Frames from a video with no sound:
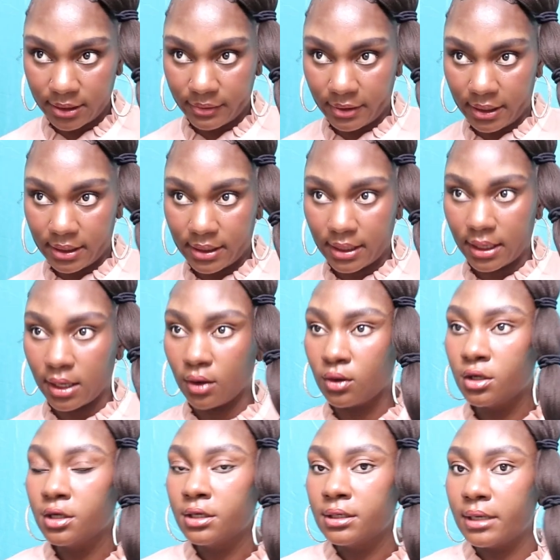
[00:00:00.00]
like right
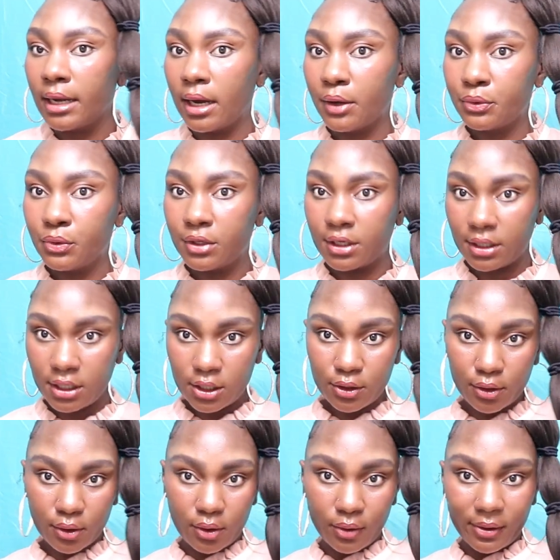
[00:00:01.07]
now. Now you can
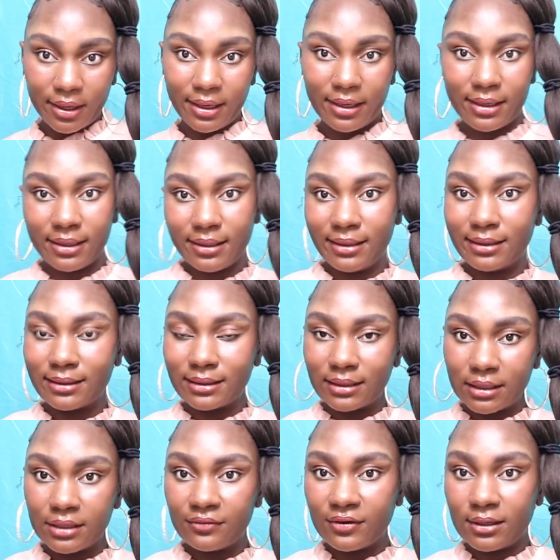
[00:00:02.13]
either go ahead
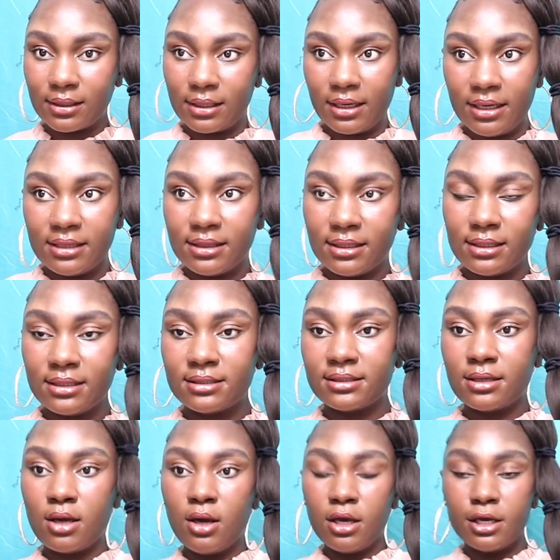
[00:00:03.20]
and leave it like
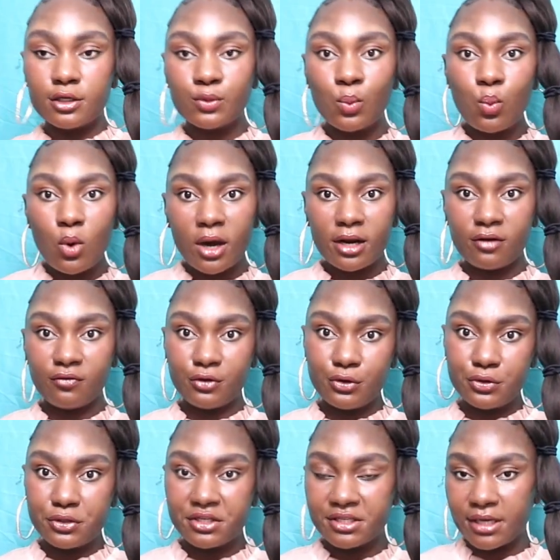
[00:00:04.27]
this. It's whatever
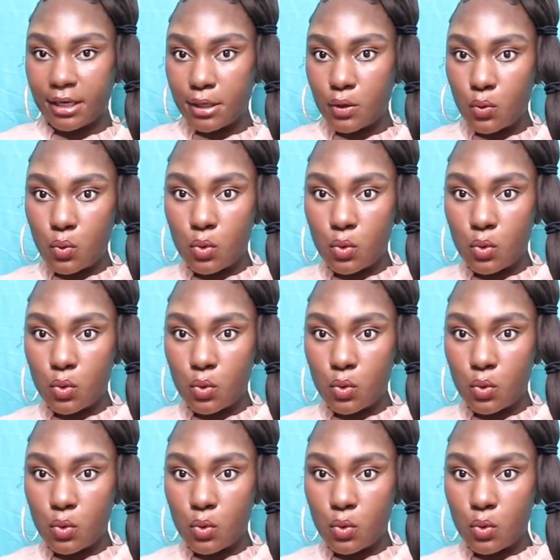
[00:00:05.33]
you desire,